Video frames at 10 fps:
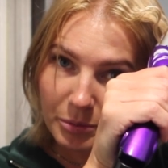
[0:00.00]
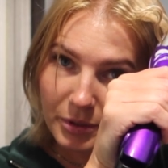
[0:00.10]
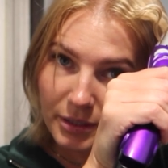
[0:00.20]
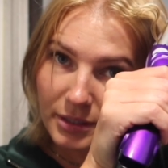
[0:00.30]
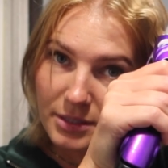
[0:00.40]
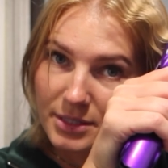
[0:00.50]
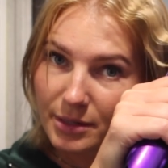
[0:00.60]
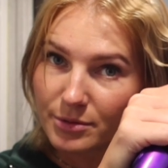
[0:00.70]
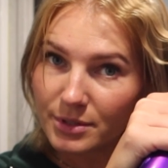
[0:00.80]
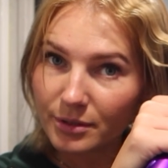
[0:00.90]
but it didn't say
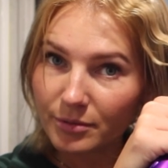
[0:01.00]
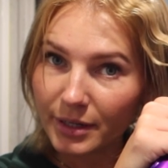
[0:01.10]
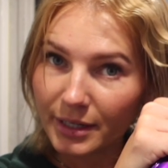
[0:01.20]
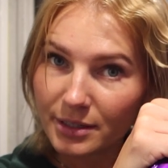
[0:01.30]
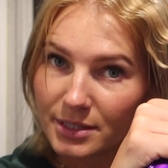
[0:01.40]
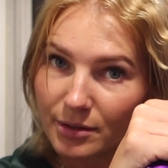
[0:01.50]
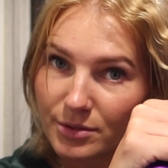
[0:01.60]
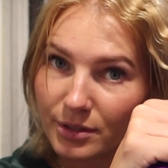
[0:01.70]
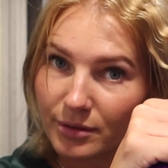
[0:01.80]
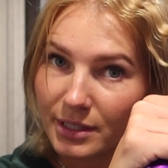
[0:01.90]
it was gonna rain. It said it was
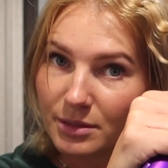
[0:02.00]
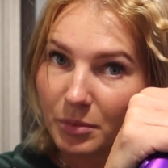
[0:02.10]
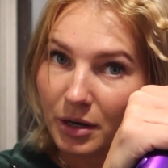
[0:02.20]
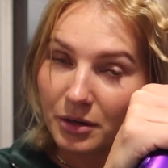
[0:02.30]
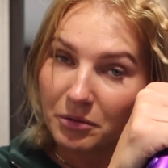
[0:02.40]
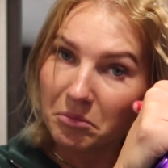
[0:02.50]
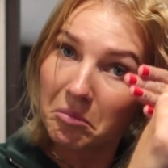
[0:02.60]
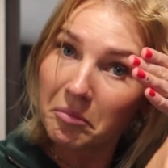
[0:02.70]
gonna rain tomorrow.